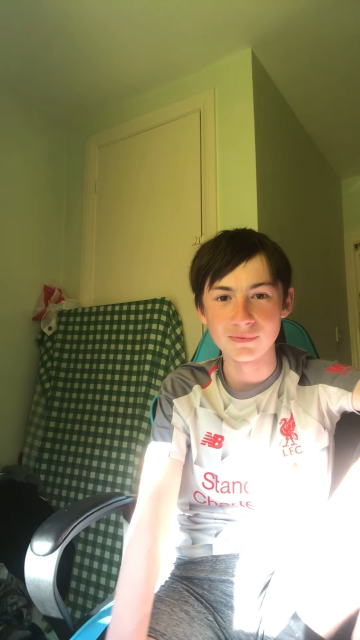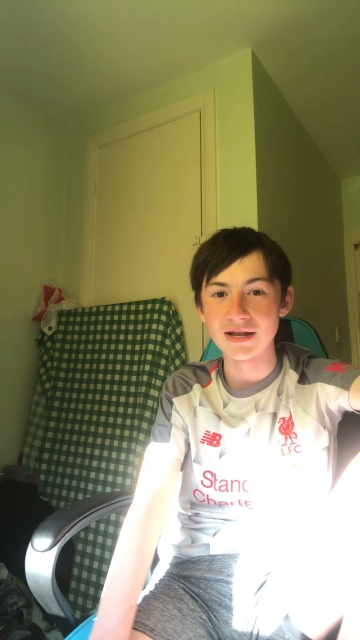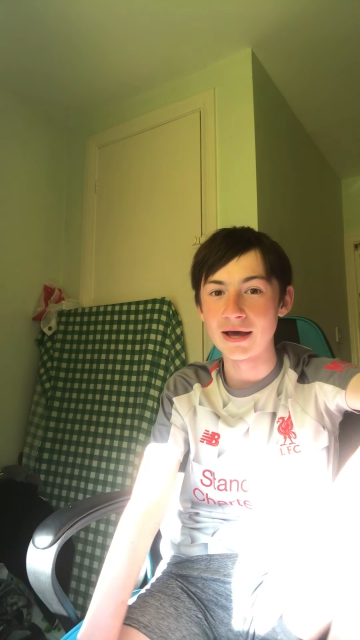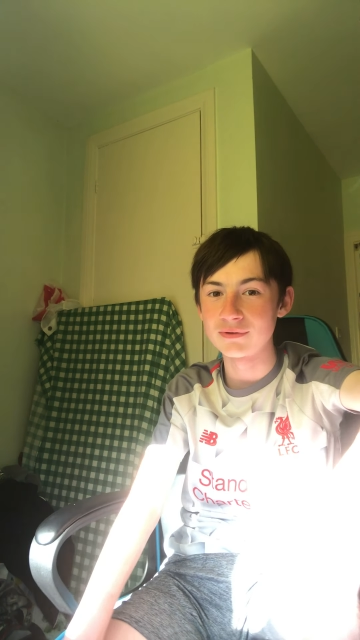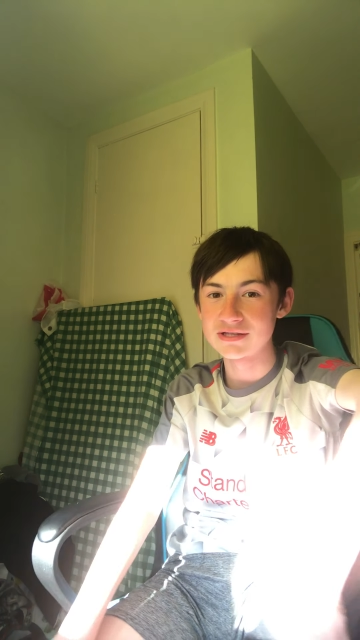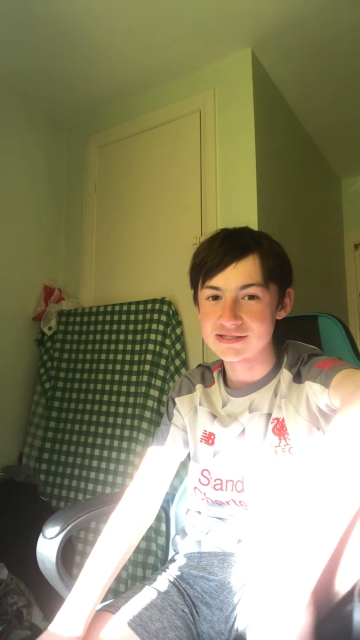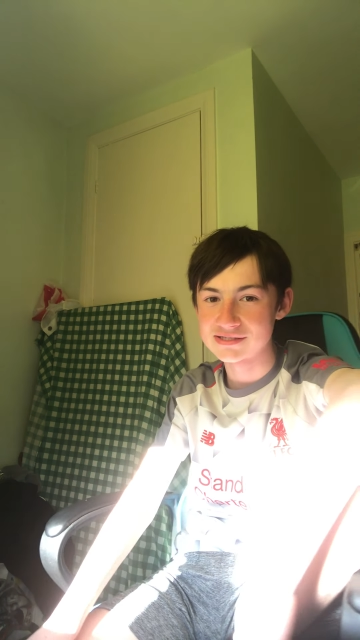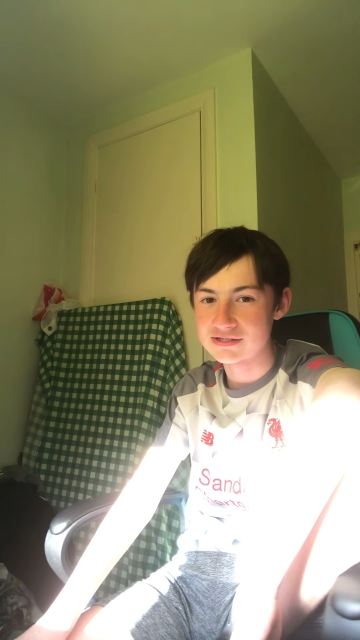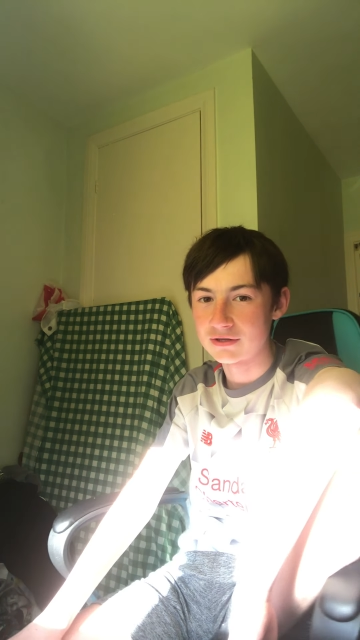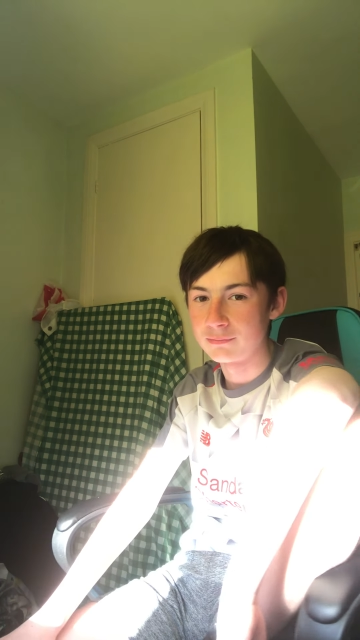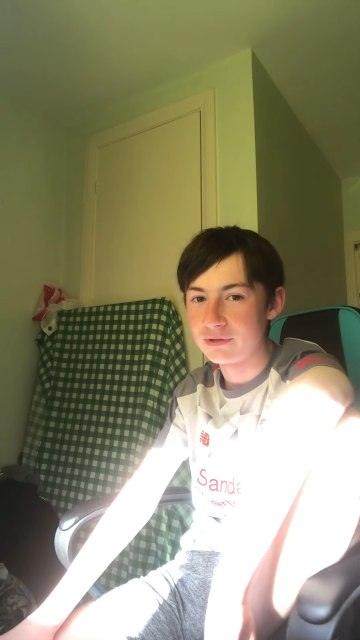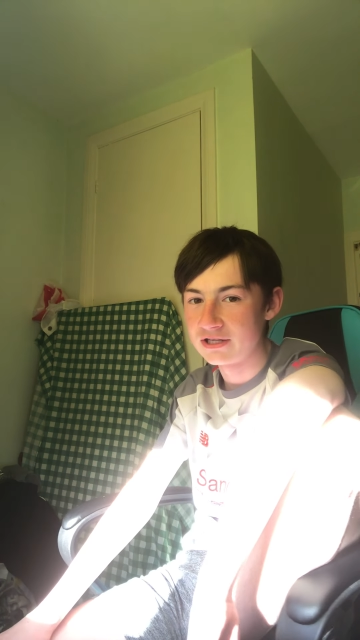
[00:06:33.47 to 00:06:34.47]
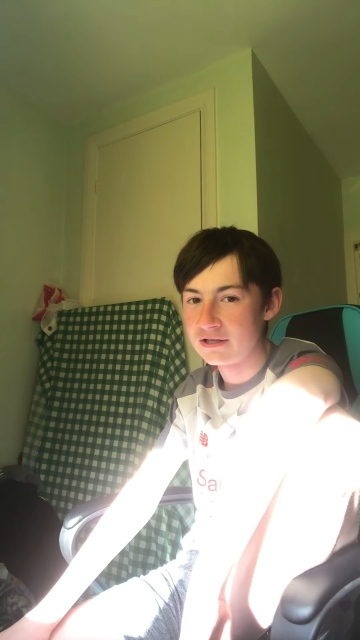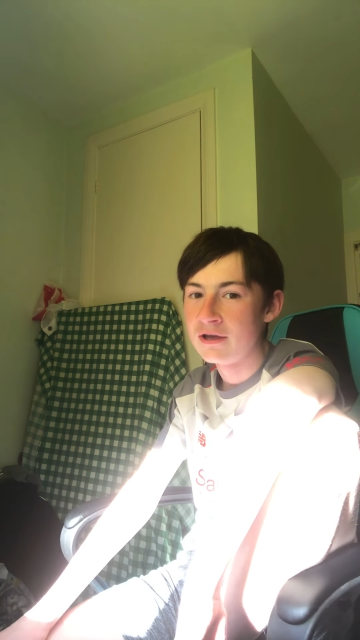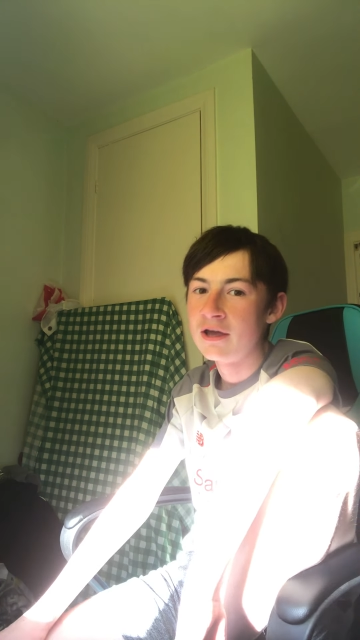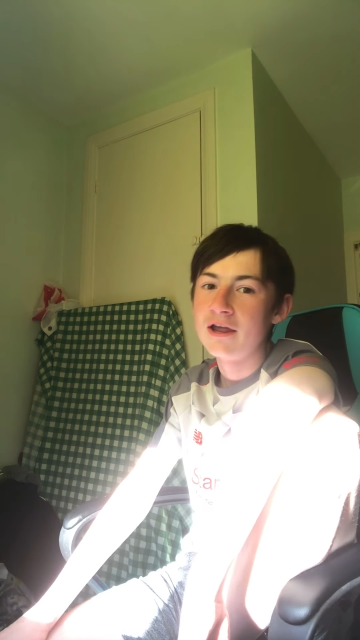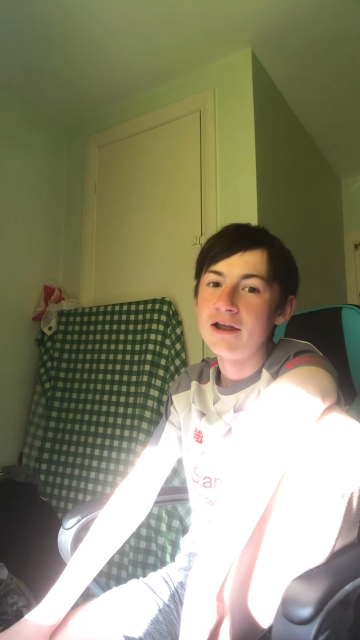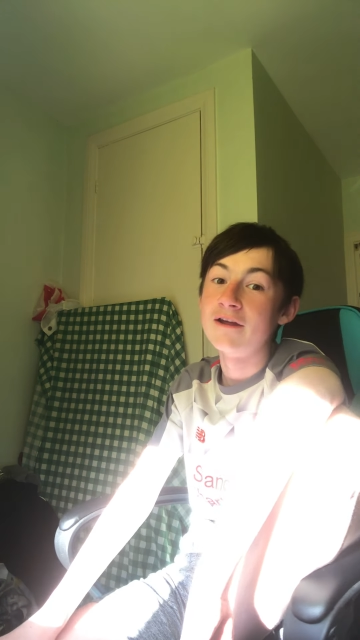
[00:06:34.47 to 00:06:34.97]
Now, this is going to be
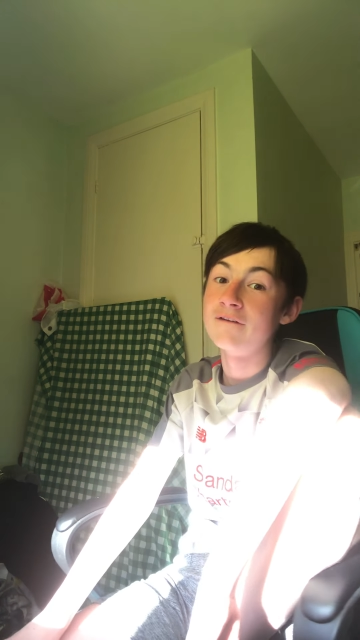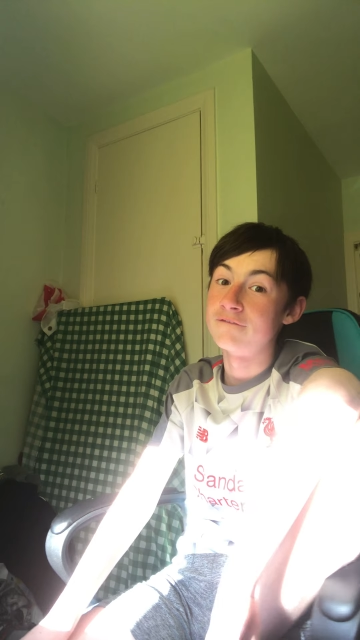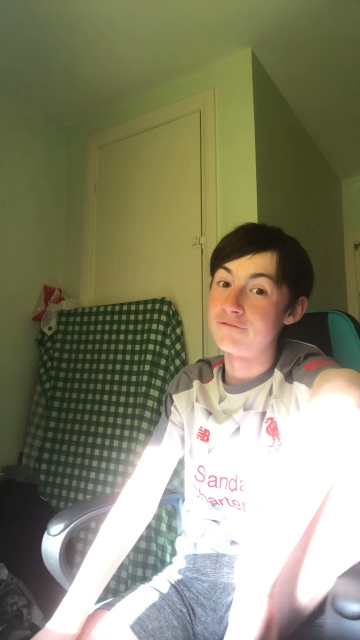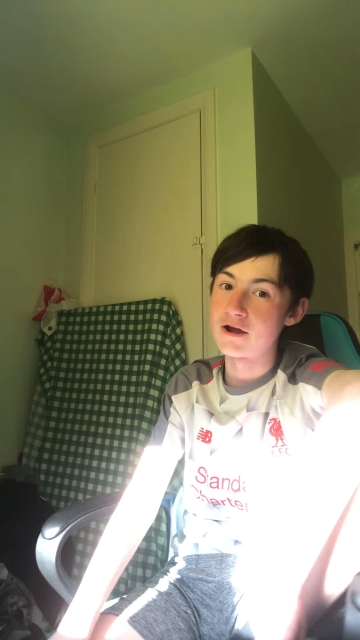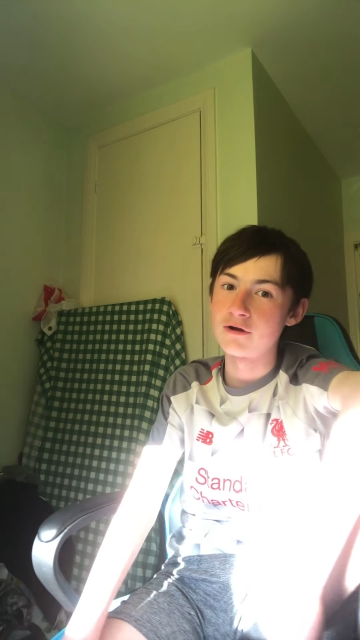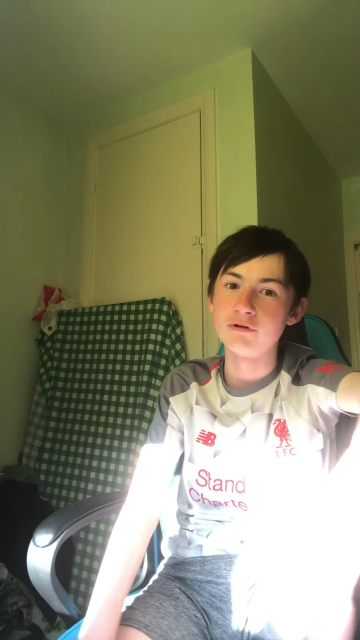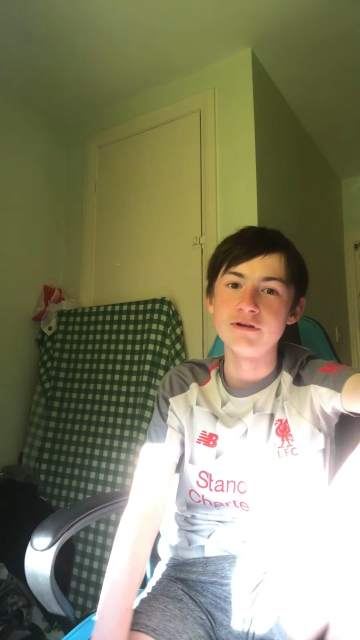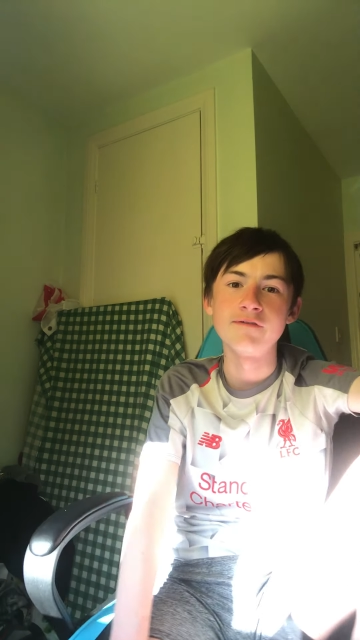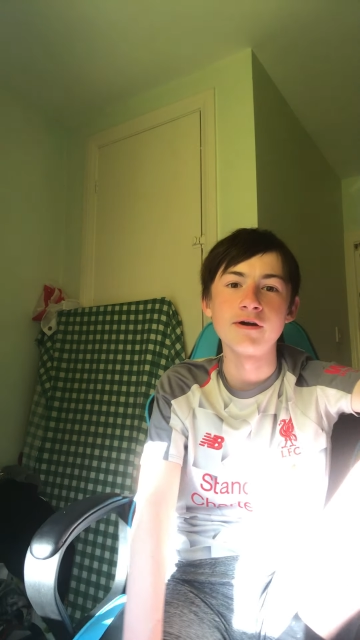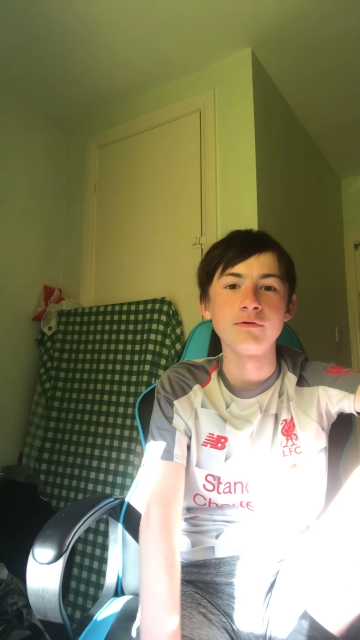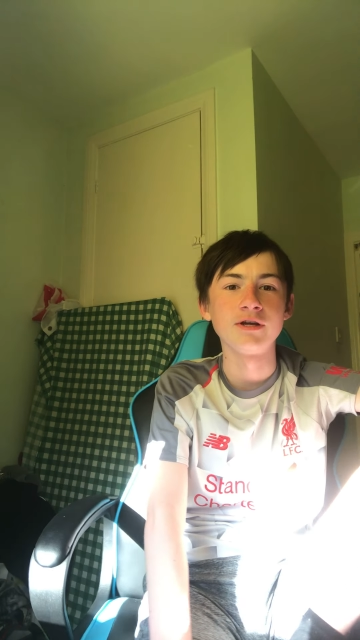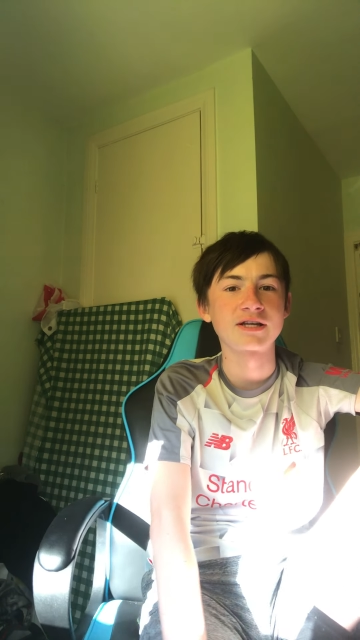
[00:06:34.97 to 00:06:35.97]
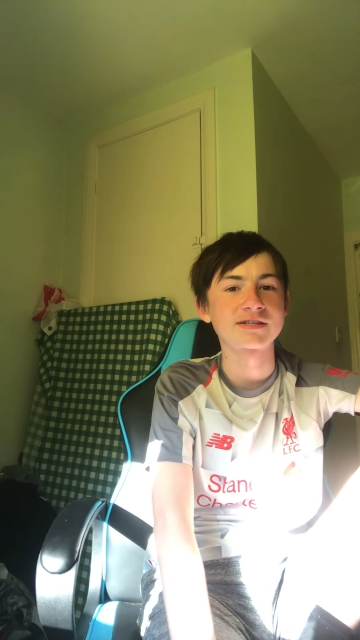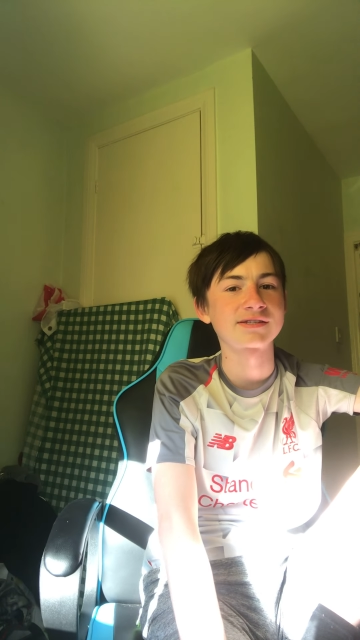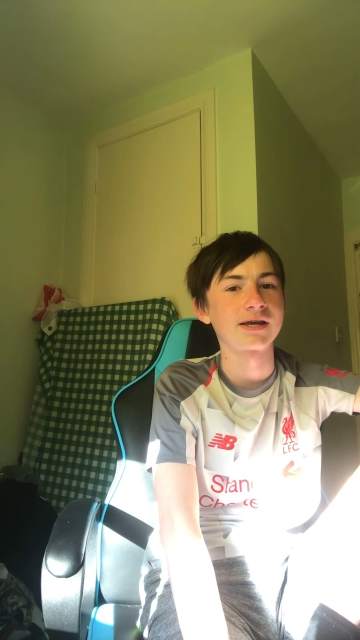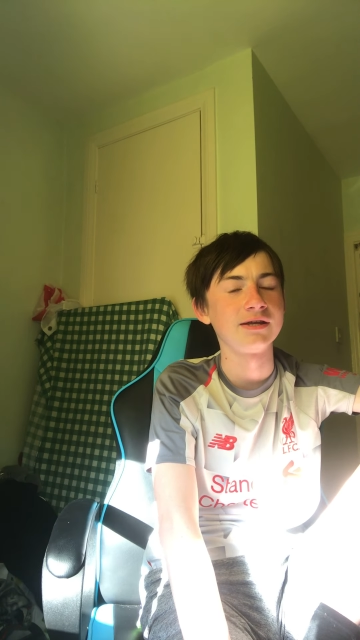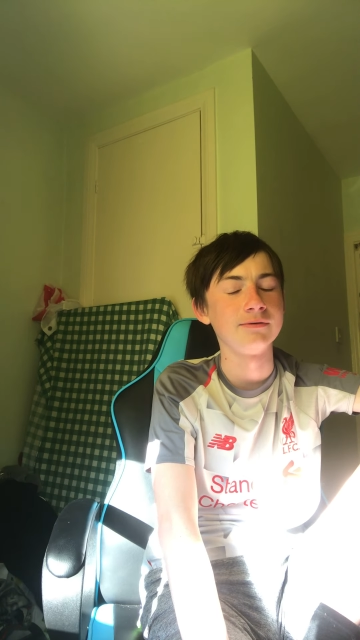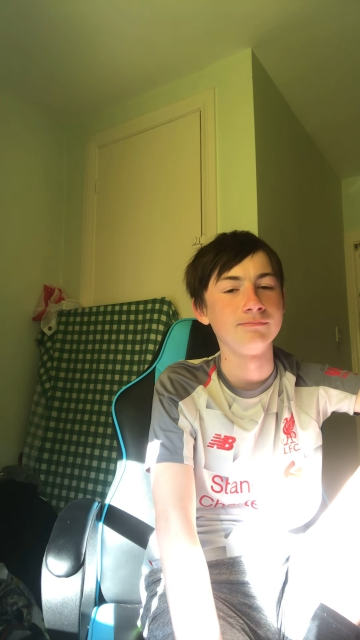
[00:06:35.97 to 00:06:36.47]
a very, very
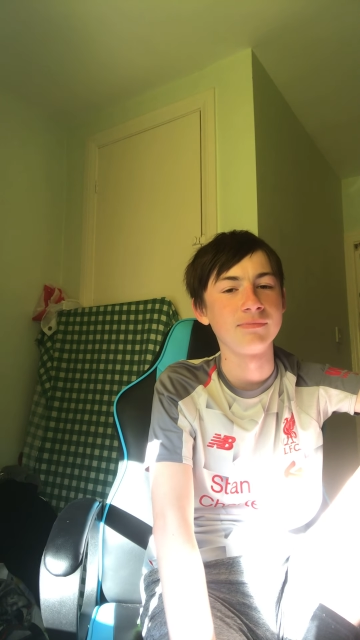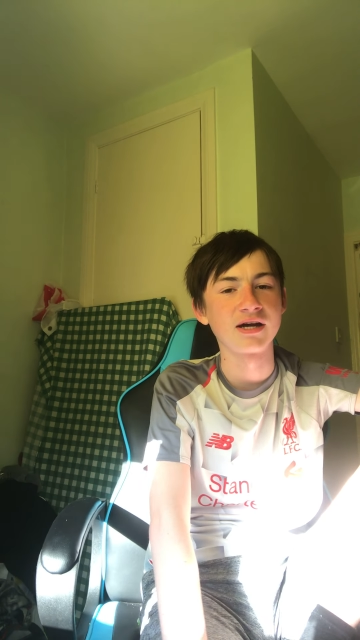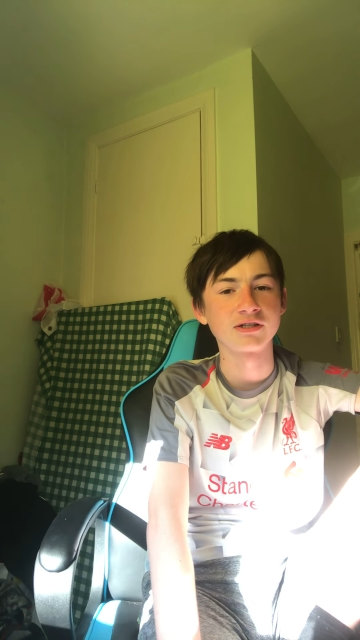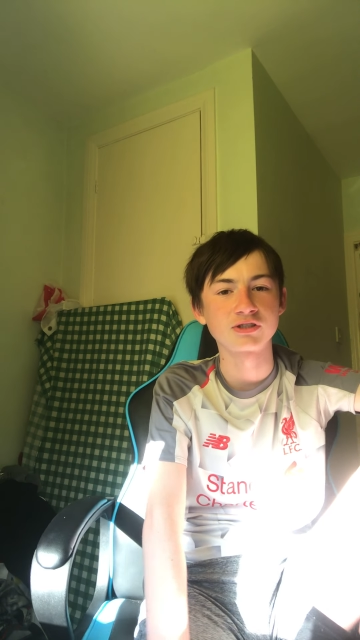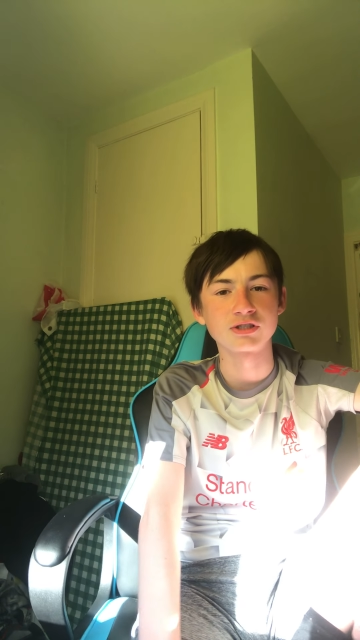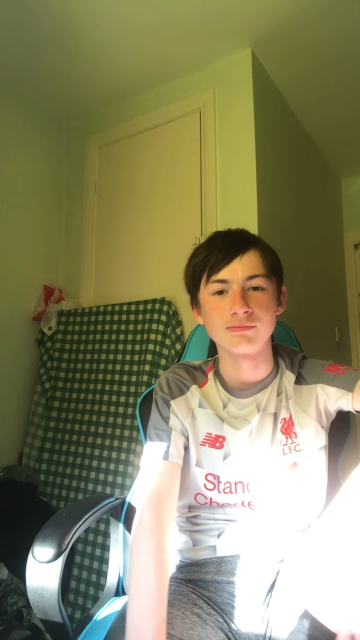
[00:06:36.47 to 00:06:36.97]
exciting match.